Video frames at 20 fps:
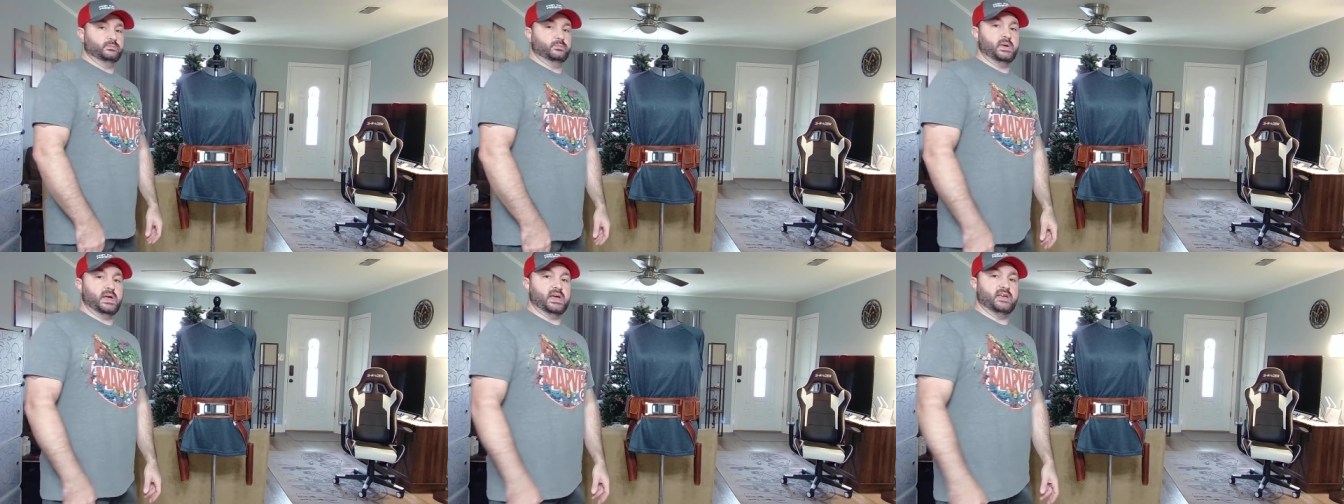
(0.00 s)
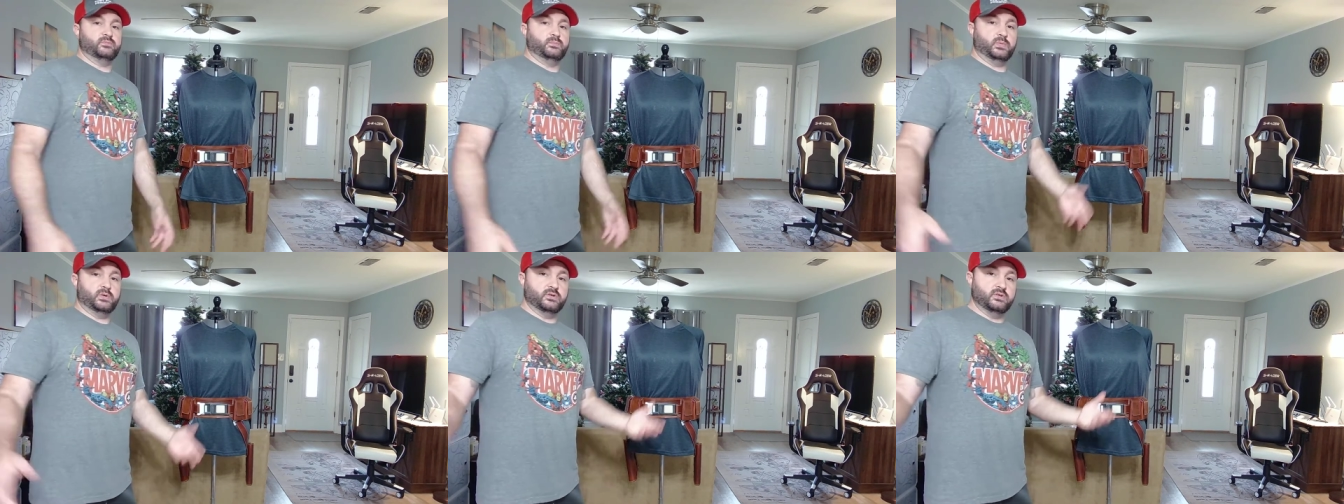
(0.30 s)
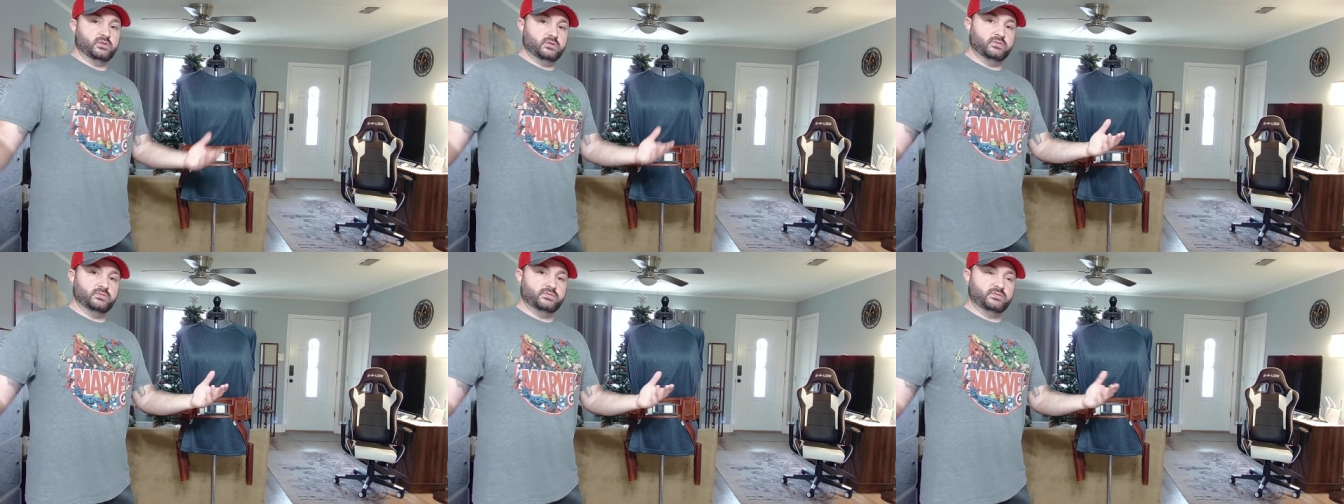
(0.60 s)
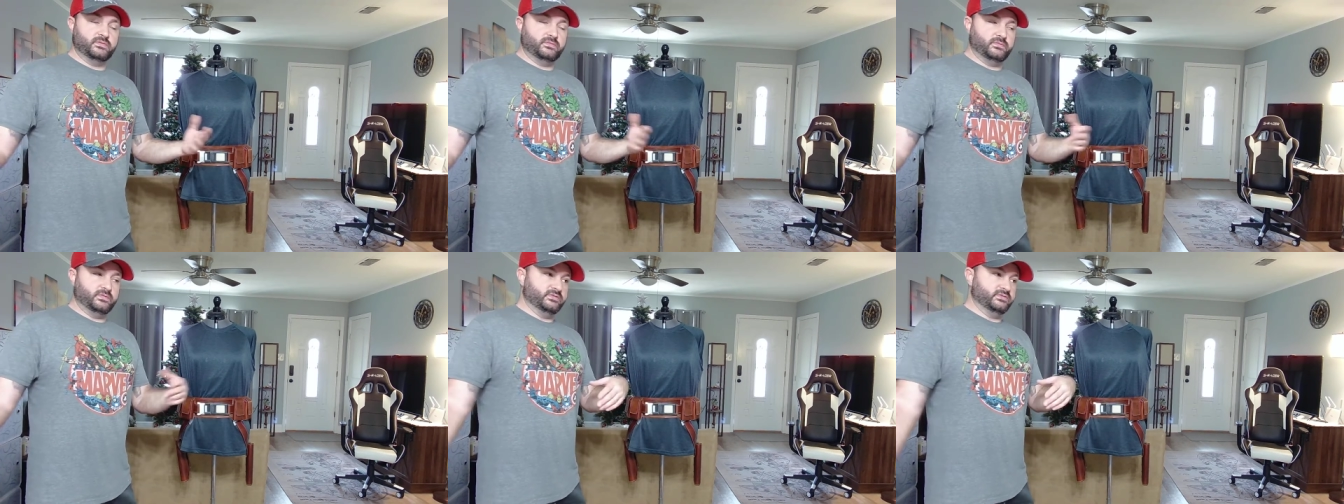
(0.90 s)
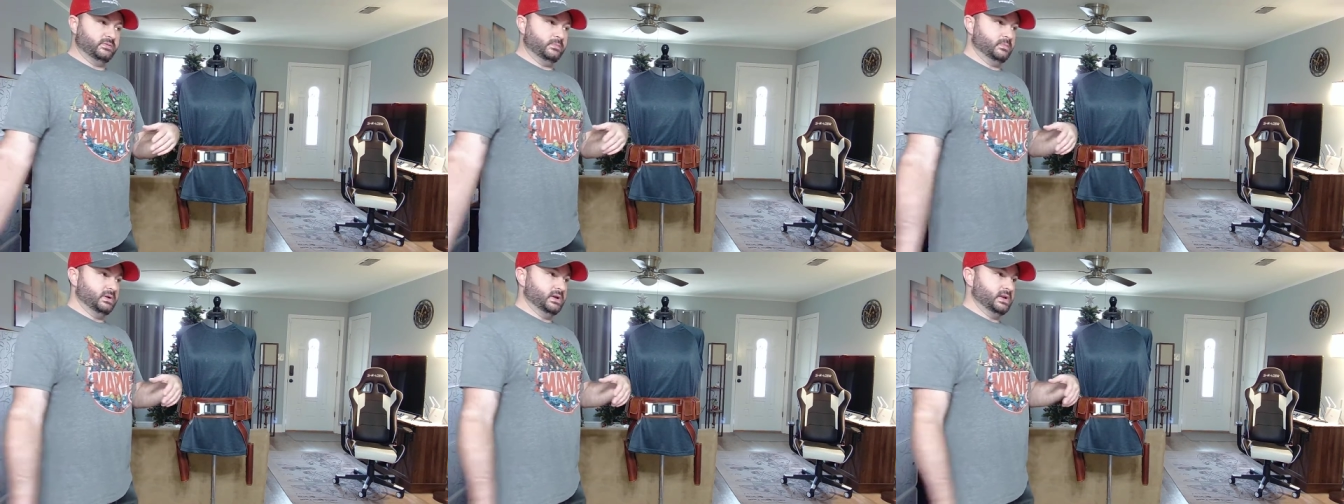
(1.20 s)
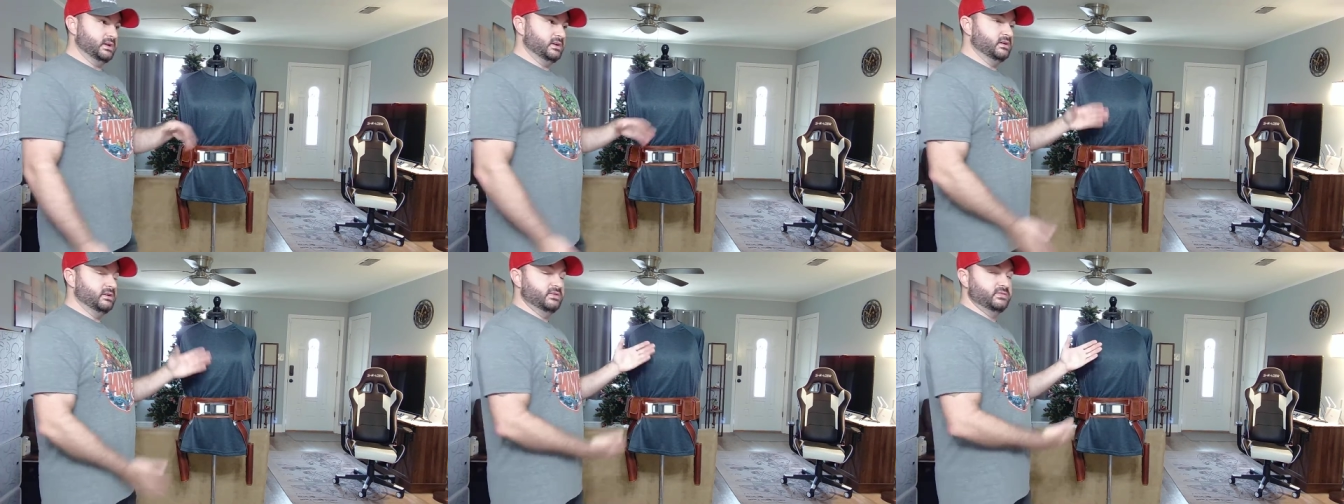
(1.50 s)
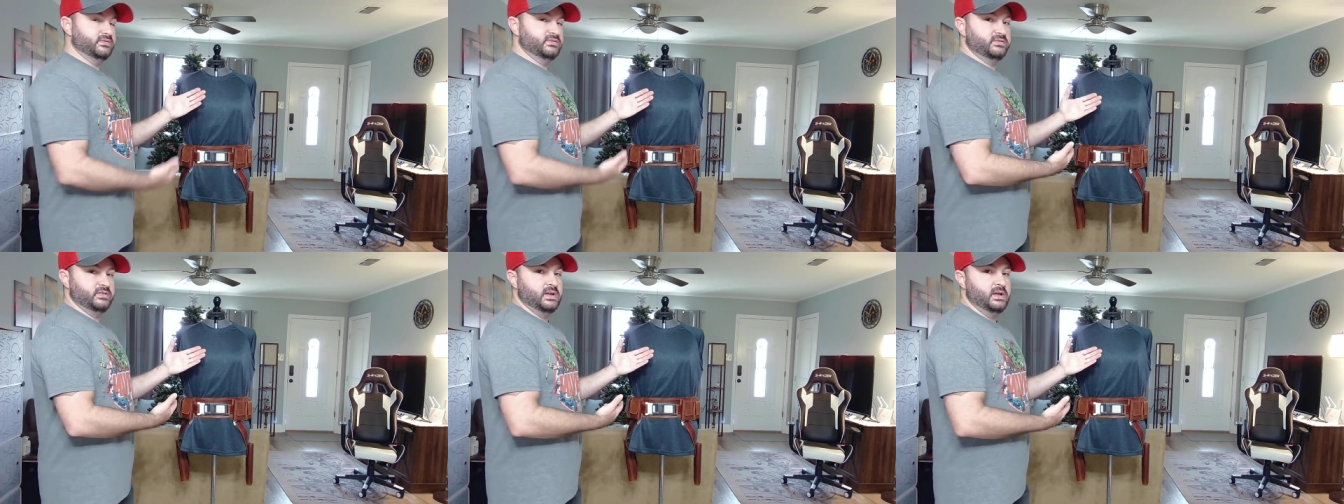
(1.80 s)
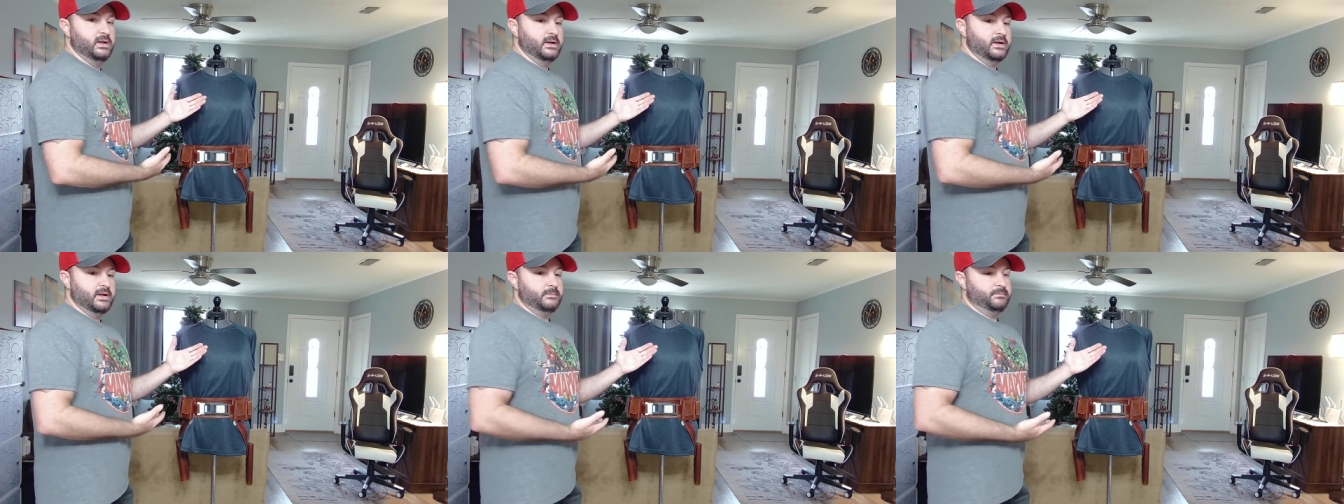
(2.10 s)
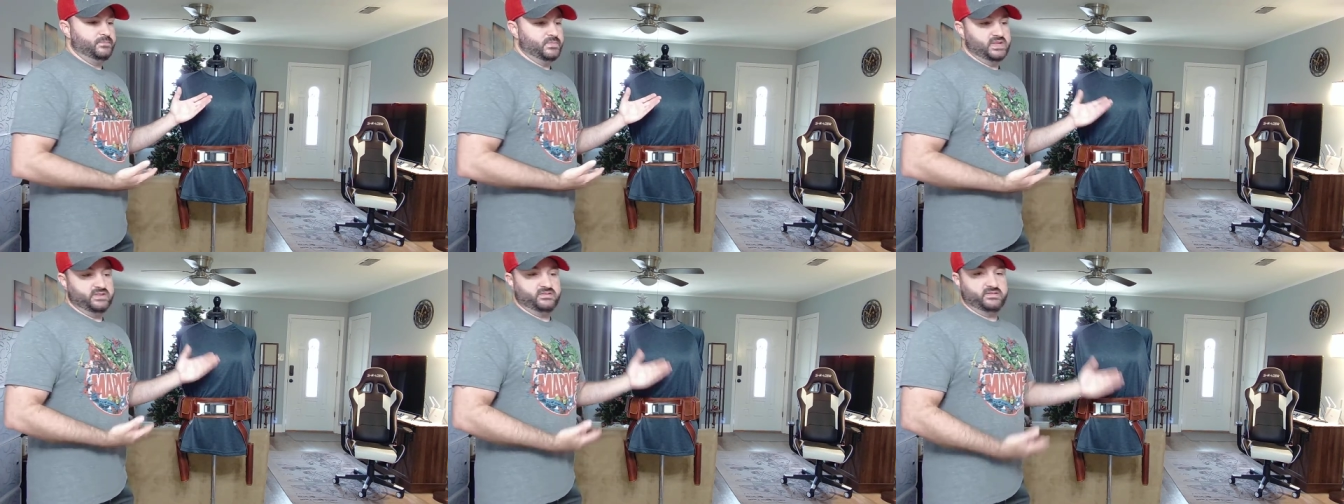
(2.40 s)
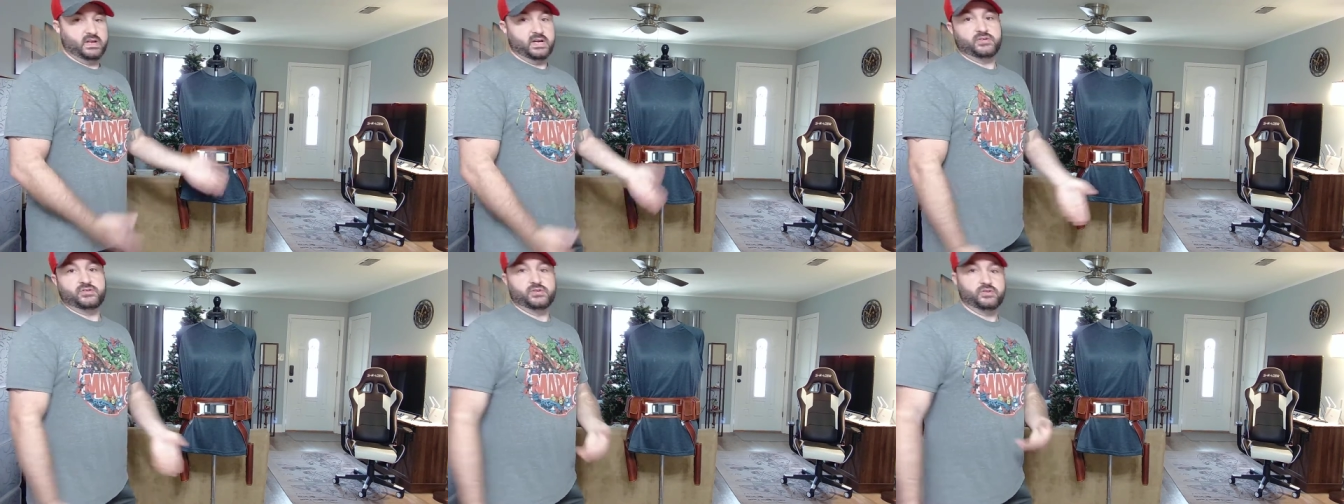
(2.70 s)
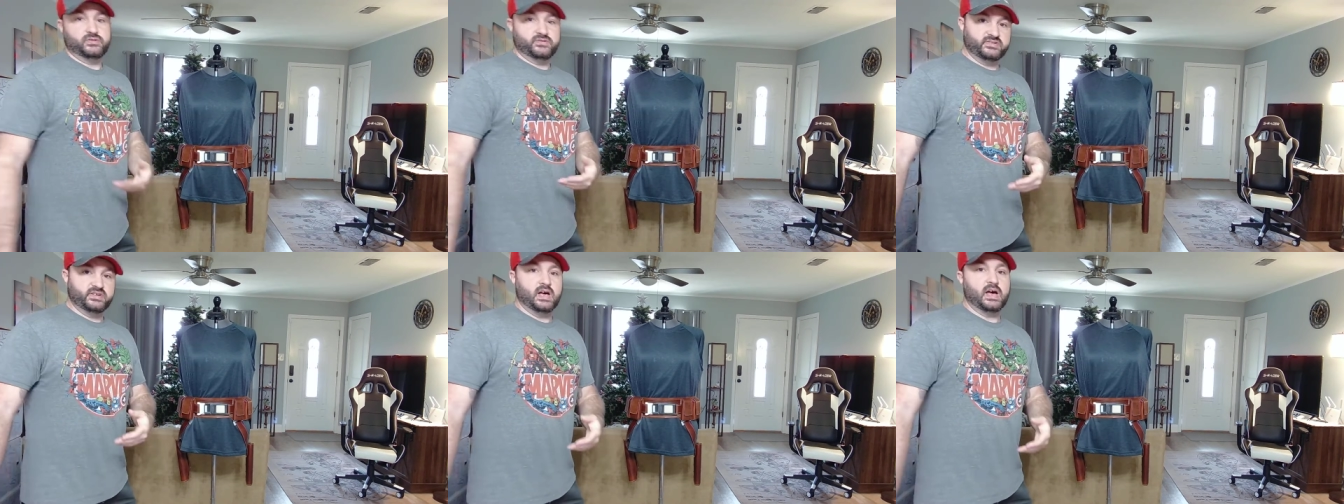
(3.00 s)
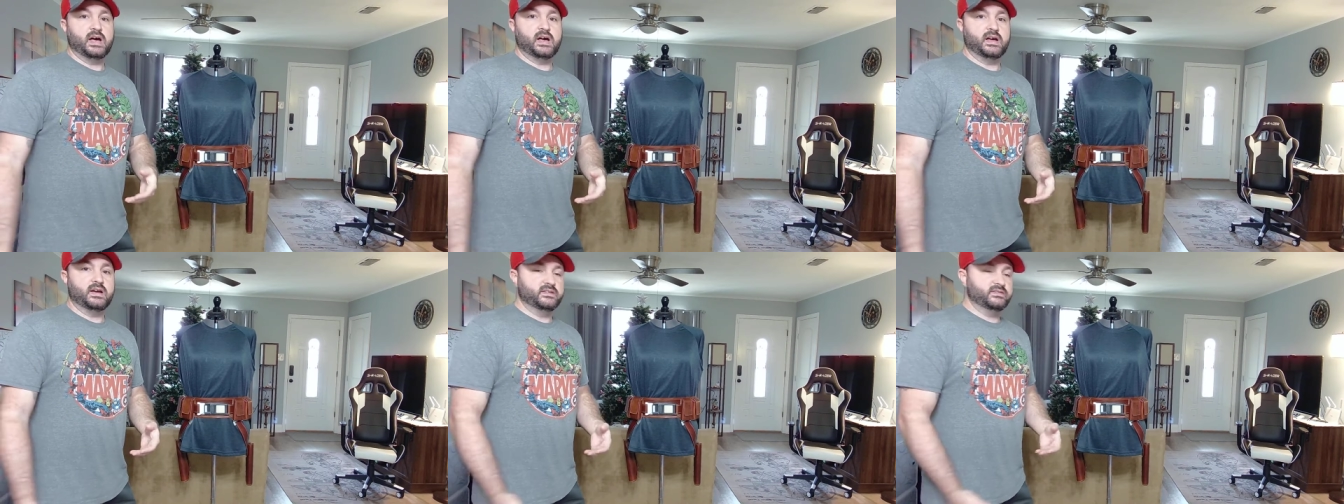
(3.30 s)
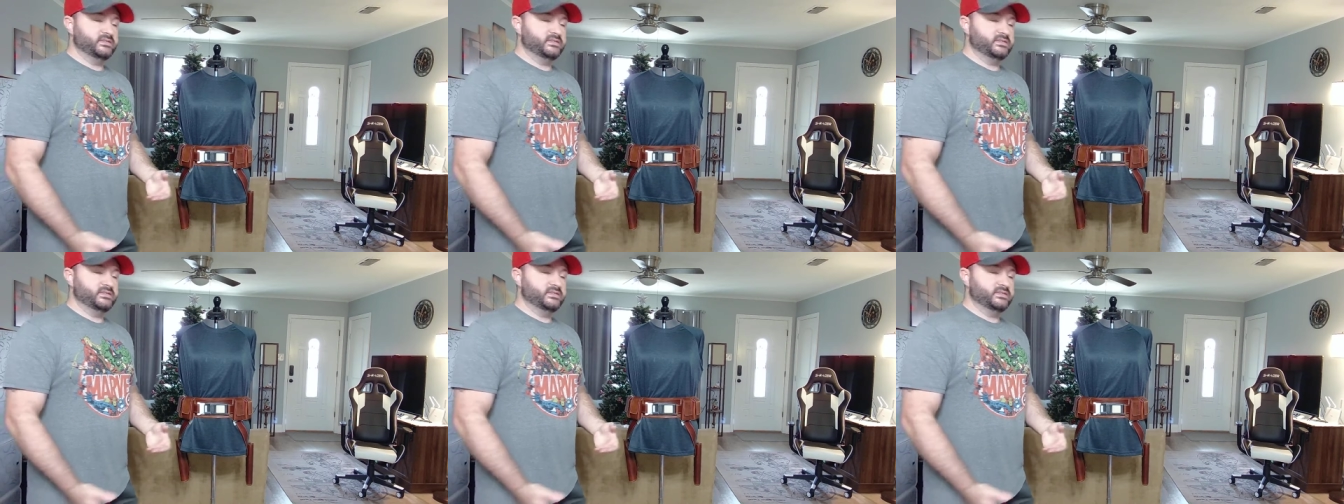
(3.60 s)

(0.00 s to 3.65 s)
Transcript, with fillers: mass produced for somebody else that's not your size